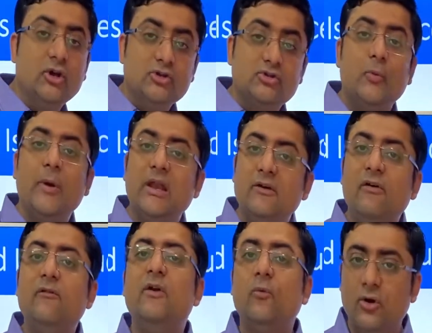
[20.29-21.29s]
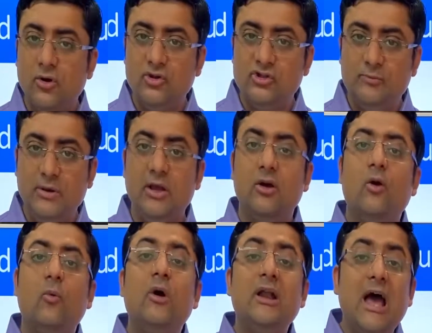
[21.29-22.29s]
So whenever we want to speak,
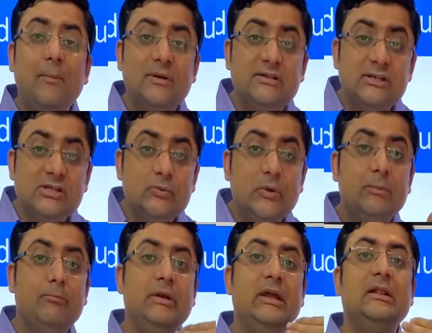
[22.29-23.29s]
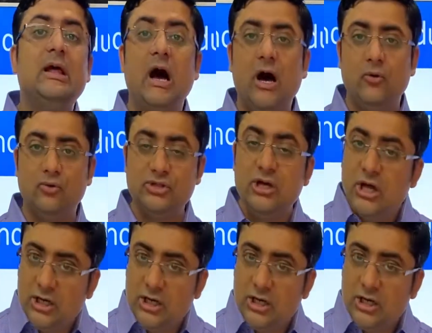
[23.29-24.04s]
what happens is we breathe out.